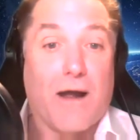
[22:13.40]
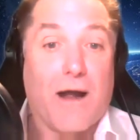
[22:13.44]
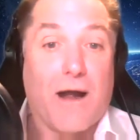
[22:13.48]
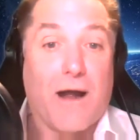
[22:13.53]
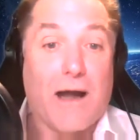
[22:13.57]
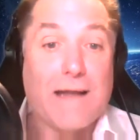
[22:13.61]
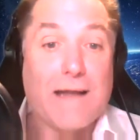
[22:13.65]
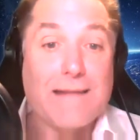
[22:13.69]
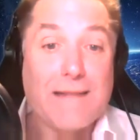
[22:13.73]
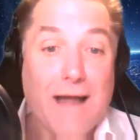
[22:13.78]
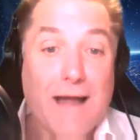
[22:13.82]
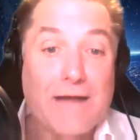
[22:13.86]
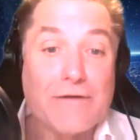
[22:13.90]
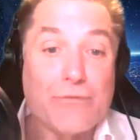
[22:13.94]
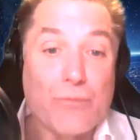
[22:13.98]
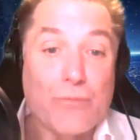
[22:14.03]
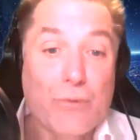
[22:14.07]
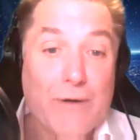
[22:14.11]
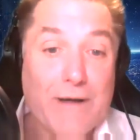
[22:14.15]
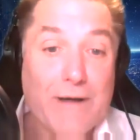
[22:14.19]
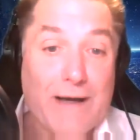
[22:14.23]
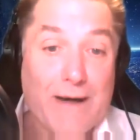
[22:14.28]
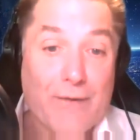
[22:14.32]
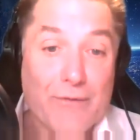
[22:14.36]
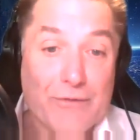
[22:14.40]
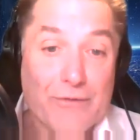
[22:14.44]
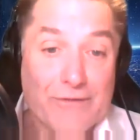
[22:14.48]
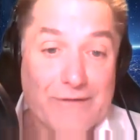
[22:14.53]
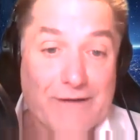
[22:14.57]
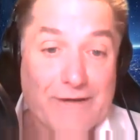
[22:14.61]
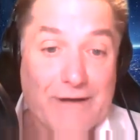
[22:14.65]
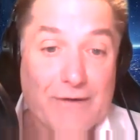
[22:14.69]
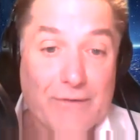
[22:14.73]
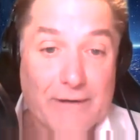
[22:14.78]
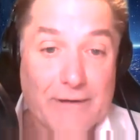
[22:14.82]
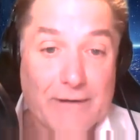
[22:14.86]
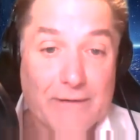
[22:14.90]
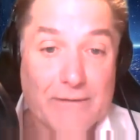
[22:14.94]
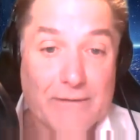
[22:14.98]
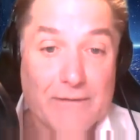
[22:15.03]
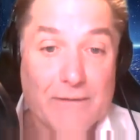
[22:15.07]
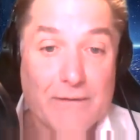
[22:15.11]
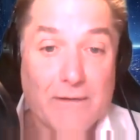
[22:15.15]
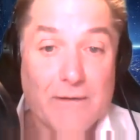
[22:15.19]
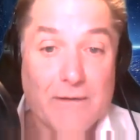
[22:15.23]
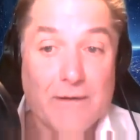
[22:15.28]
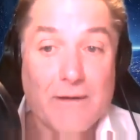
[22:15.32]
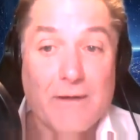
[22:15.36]
I liked what I was hearing.
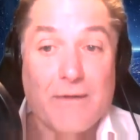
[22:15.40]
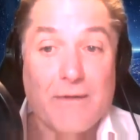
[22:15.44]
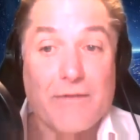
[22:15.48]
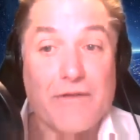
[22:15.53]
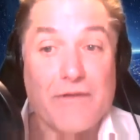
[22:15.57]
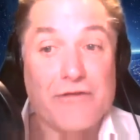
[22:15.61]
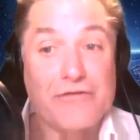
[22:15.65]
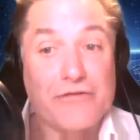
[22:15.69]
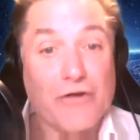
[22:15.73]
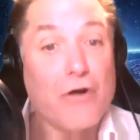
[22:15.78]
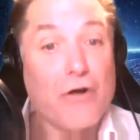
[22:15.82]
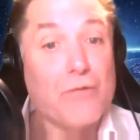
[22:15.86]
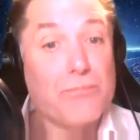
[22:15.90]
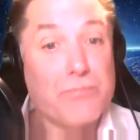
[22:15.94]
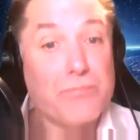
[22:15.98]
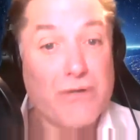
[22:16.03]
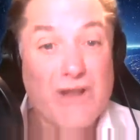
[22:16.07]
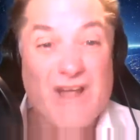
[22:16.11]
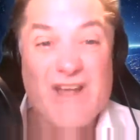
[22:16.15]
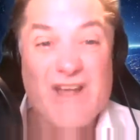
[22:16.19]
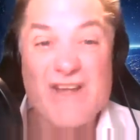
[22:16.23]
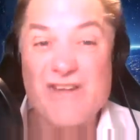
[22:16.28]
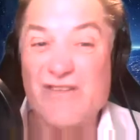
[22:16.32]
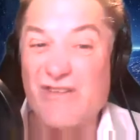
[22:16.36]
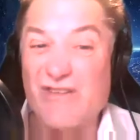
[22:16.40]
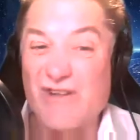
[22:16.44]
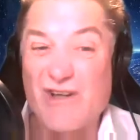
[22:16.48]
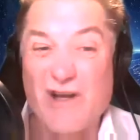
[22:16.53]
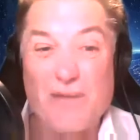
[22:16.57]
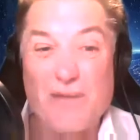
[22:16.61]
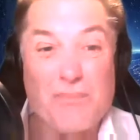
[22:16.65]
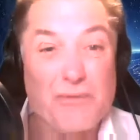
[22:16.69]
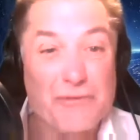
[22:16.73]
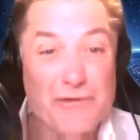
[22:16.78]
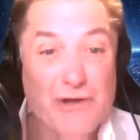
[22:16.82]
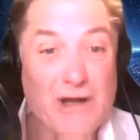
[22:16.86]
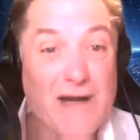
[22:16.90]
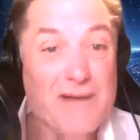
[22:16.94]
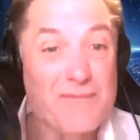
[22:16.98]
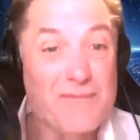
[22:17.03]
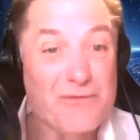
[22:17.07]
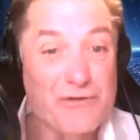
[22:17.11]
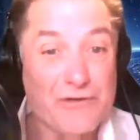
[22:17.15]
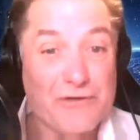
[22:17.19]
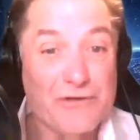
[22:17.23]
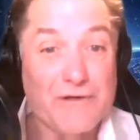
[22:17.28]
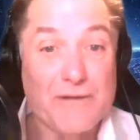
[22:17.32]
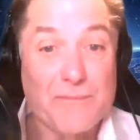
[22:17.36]
The song plays a couple
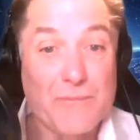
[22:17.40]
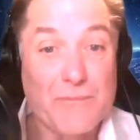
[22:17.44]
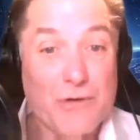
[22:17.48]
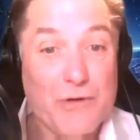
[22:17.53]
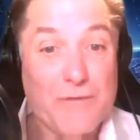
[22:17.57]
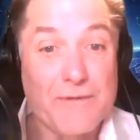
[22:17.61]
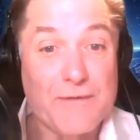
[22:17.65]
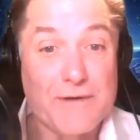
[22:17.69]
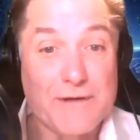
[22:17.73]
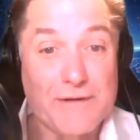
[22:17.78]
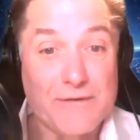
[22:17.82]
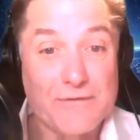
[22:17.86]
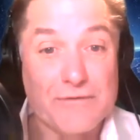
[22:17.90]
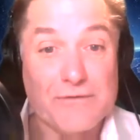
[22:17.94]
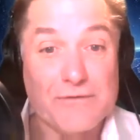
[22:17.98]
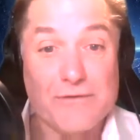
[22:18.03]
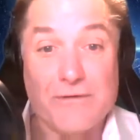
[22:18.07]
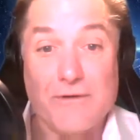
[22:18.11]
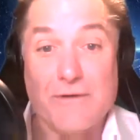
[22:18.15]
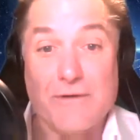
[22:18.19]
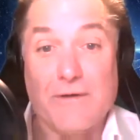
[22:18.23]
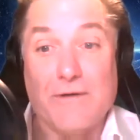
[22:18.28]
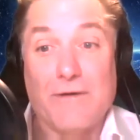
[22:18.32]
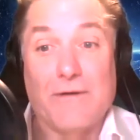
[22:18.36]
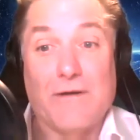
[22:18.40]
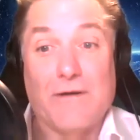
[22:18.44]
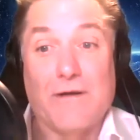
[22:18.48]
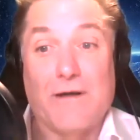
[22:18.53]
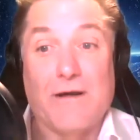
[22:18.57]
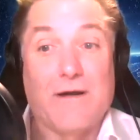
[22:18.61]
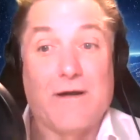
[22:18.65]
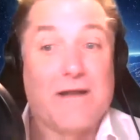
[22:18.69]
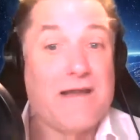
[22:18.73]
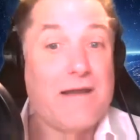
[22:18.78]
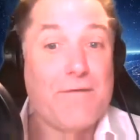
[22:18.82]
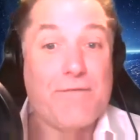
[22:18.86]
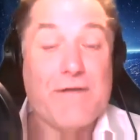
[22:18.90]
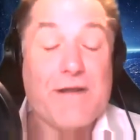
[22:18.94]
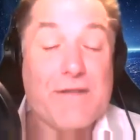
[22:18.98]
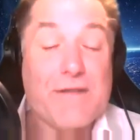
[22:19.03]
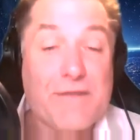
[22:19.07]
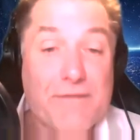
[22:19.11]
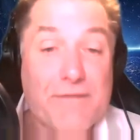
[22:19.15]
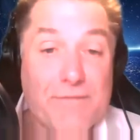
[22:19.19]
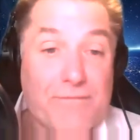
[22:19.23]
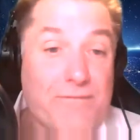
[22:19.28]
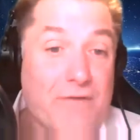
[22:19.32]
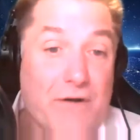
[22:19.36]
times in the movies, even at
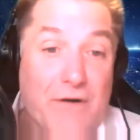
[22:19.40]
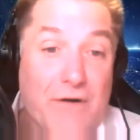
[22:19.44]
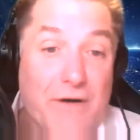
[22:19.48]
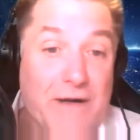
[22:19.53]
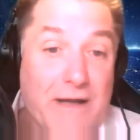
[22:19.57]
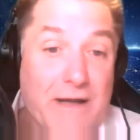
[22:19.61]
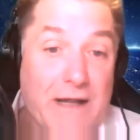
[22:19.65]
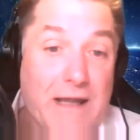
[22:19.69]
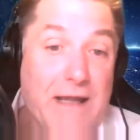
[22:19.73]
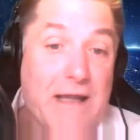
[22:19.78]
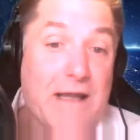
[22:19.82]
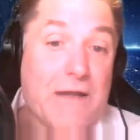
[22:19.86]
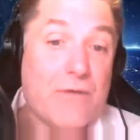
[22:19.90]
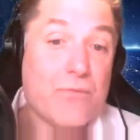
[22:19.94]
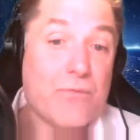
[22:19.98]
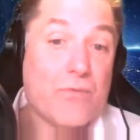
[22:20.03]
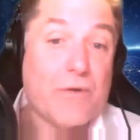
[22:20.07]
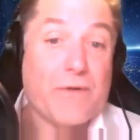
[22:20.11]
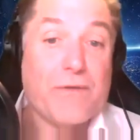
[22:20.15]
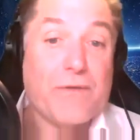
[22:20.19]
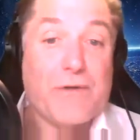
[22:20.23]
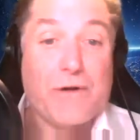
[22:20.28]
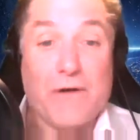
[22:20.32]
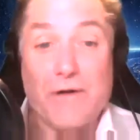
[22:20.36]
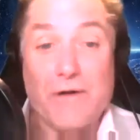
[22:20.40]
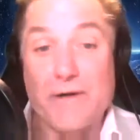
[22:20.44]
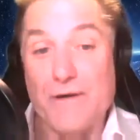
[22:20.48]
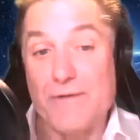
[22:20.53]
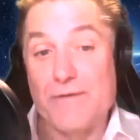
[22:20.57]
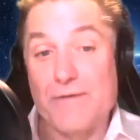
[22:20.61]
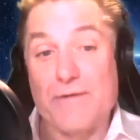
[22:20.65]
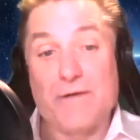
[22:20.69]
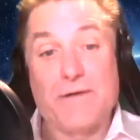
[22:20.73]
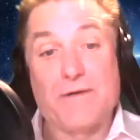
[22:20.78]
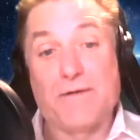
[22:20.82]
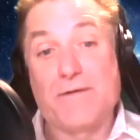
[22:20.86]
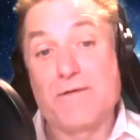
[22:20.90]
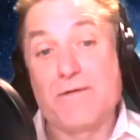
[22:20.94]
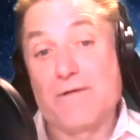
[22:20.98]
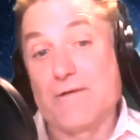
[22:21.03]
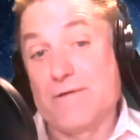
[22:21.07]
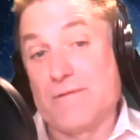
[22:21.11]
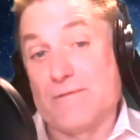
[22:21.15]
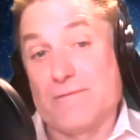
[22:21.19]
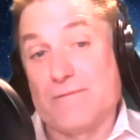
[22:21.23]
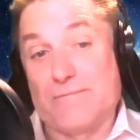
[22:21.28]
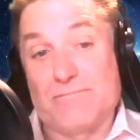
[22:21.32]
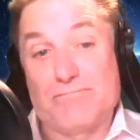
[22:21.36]
the very end when they're in the
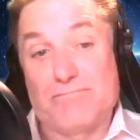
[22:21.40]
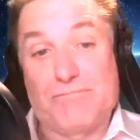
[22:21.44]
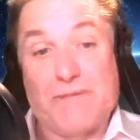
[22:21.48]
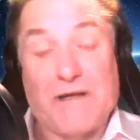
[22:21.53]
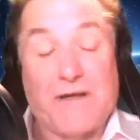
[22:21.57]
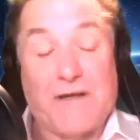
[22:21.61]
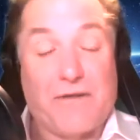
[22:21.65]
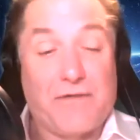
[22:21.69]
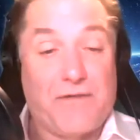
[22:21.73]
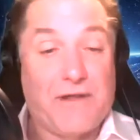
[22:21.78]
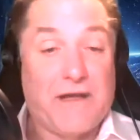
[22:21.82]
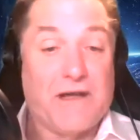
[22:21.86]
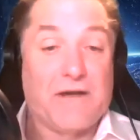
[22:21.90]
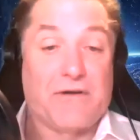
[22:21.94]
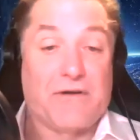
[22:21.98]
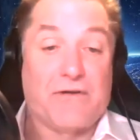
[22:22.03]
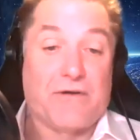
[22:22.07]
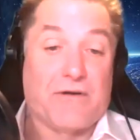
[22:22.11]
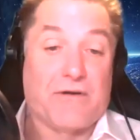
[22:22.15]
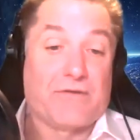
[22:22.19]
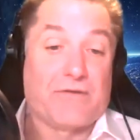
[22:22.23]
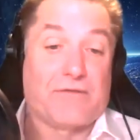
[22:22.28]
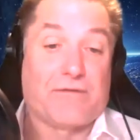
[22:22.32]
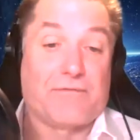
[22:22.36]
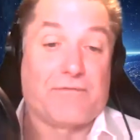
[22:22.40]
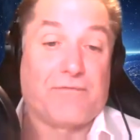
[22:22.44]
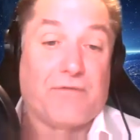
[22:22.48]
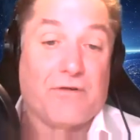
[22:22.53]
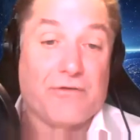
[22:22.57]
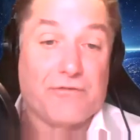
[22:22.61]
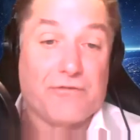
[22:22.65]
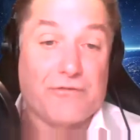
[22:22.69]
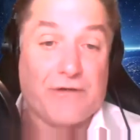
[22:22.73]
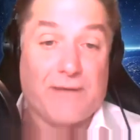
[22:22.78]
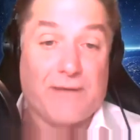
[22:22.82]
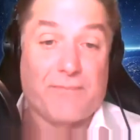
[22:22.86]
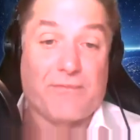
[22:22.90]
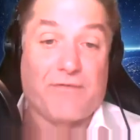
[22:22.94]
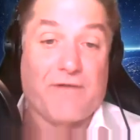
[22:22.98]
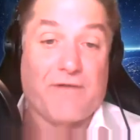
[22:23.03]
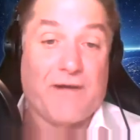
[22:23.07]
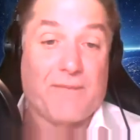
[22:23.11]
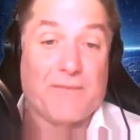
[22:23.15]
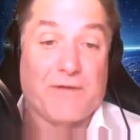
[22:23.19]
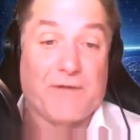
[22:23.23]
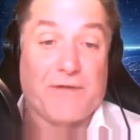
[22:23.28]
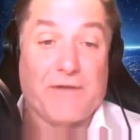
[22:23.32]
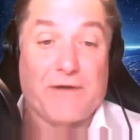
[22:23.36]
big theaters, the Von Trapp
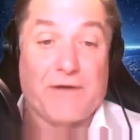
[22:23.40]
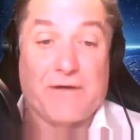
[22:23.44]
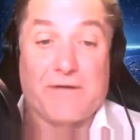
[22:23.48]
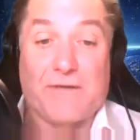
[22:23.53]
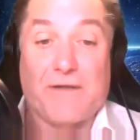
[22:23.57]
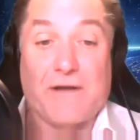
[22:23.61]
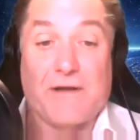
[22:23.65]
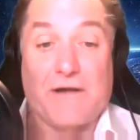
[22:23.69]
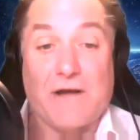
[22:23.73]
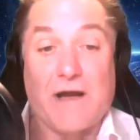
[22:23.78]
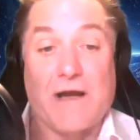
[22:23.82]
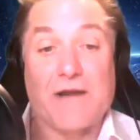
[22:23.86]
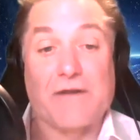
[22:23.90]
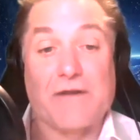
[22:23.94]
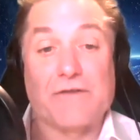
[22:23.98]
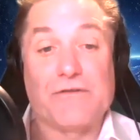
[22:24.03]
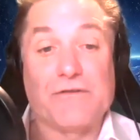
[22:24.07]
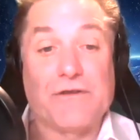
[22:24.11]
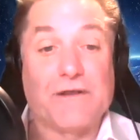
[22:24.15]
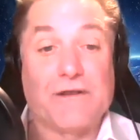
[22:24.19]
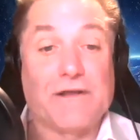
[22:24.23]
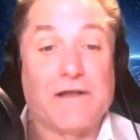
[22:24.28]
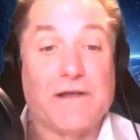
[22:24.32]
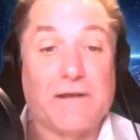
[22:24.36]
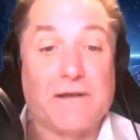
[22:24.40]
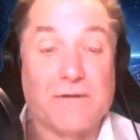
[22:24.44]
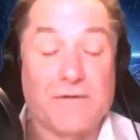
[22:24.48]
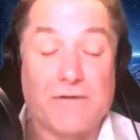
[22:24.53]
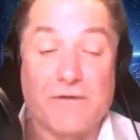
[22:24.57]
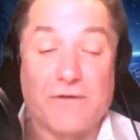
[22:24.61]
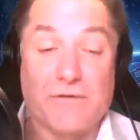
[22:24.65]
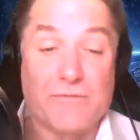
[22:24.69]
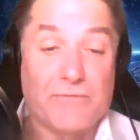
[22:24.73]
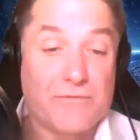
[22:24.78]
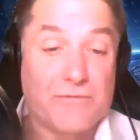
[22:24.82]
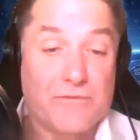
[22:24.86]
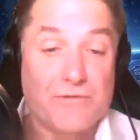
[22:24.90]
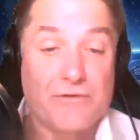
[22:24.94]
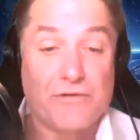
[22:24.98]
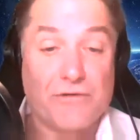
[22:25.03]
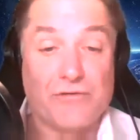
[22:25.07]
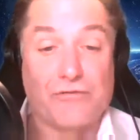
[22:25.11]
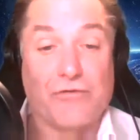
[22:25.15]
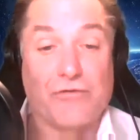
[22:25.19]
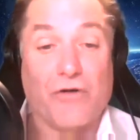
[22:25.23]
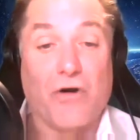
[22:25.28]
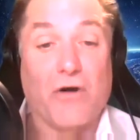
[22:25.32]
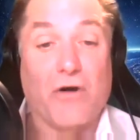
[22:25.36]
family, they kind of singing the
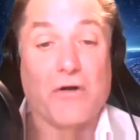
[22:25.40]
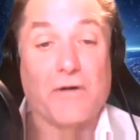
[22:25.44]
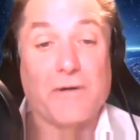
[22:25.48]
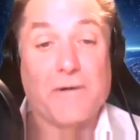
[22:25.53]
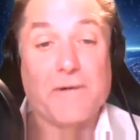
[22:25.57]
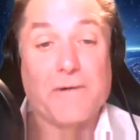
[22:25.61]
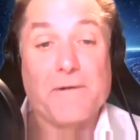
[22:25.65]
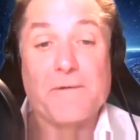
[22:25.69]
song.